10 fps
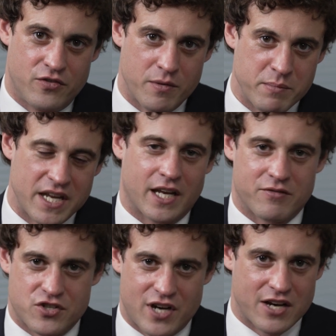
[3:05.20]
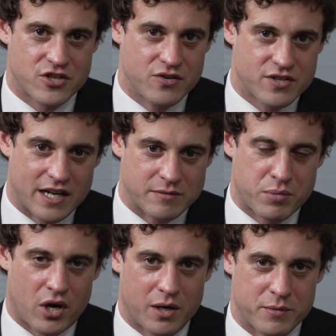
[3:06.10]
the meaning of a statute and
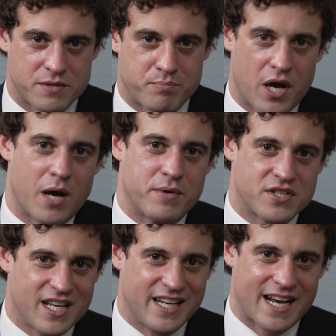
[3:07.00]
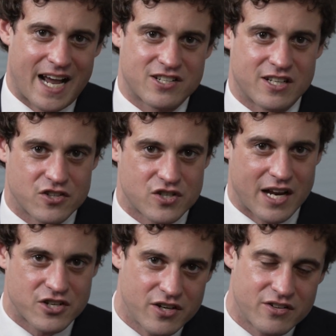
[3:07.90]
Parliament's purpose in enacting the
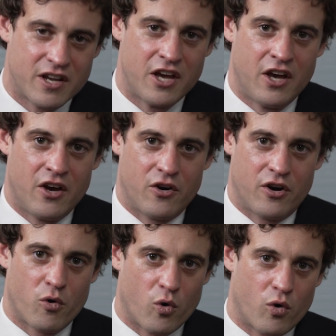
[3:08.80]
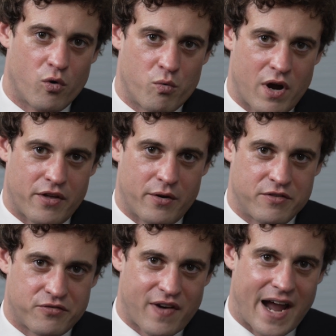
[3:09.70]
statute, or whether in
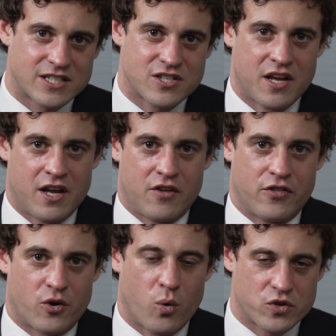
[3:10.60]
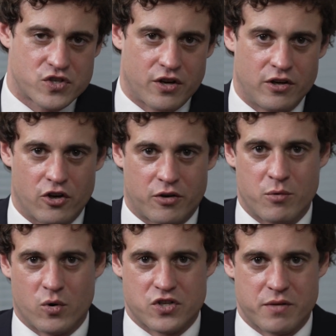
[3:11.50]
fact the courts can look
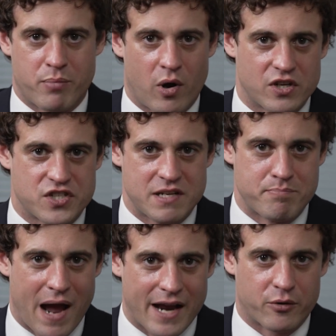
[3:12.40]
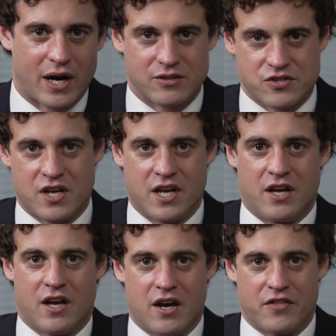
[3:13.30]
more to the policy background
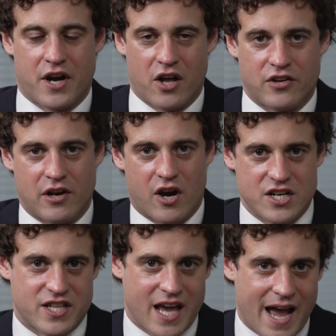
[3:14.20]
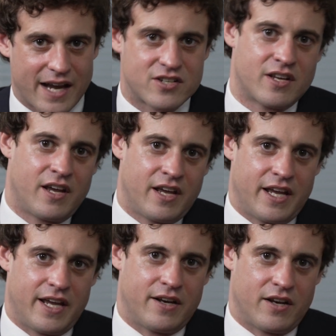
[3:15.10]
that underlies the Act
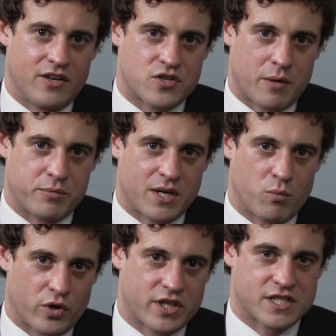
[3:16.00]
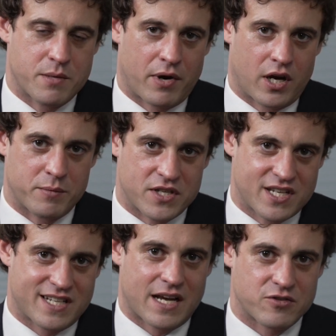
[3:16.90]
in interpreting what it is that Parliament
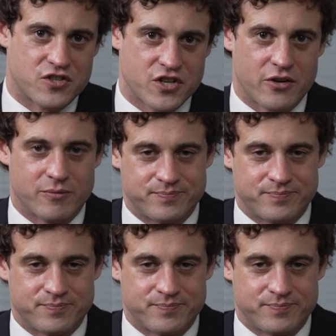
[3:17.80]
set out to do.